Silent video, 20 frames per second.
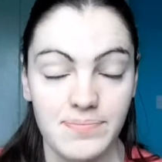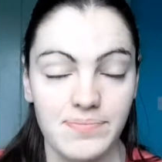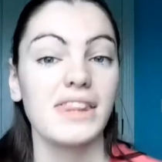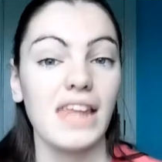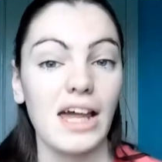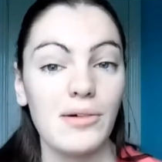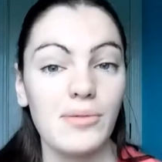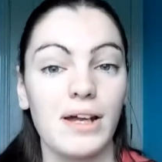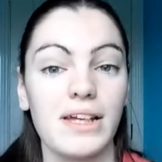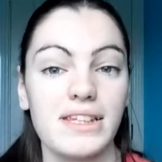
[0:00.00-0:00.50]

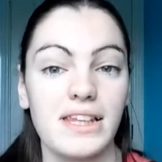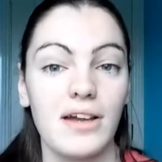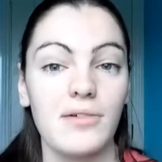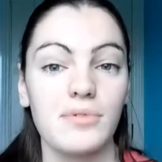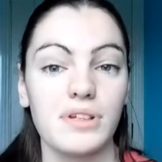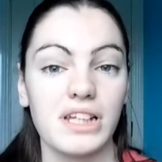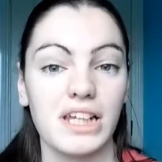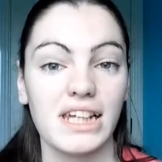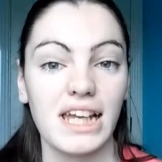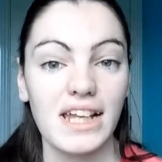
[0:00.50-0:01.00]
That way then
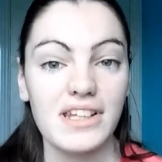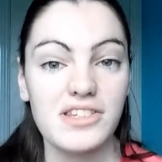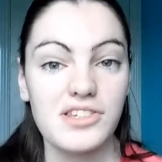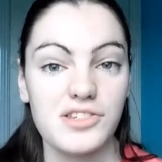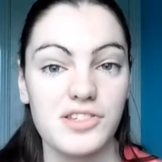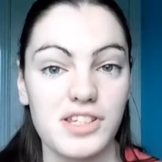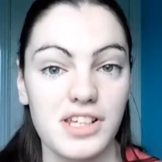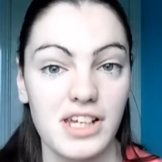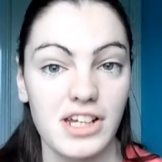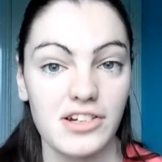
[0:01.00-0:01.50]
when you get to
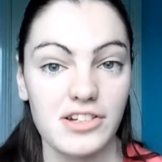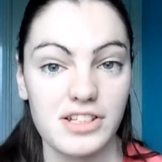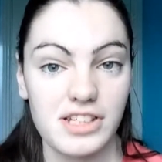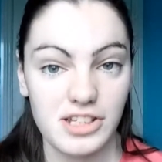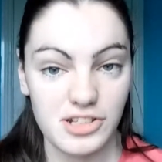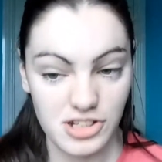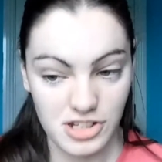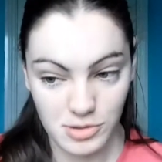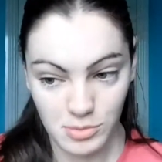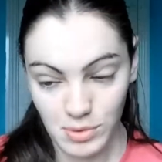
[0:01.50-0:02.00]
security,
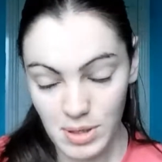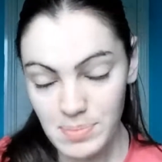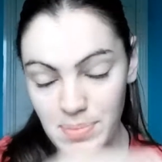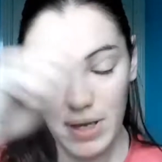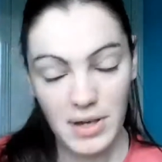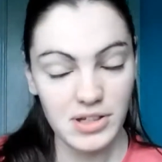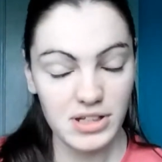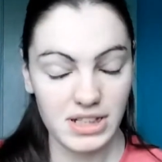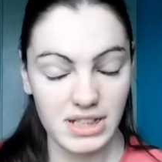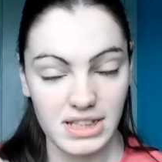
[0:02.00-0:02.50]
you just whip
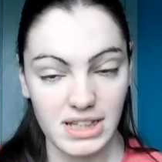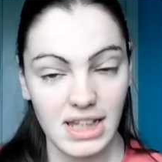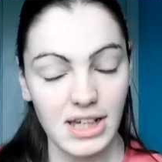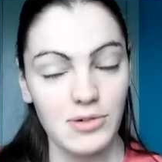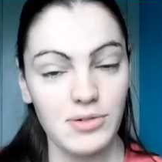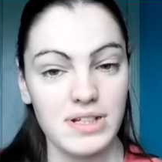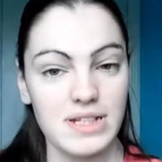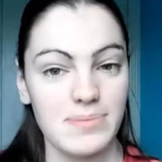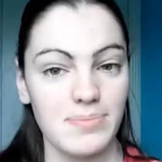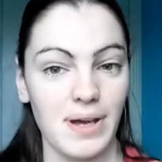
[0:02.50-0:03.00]
out your little
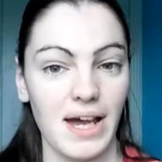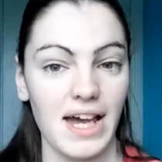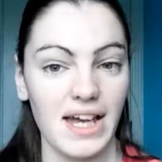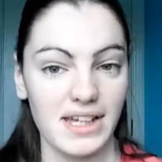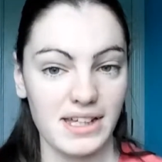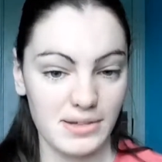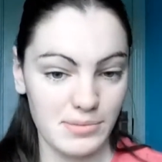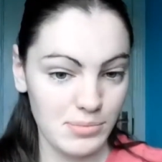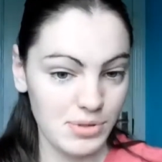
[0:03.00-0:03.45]
liquids bag,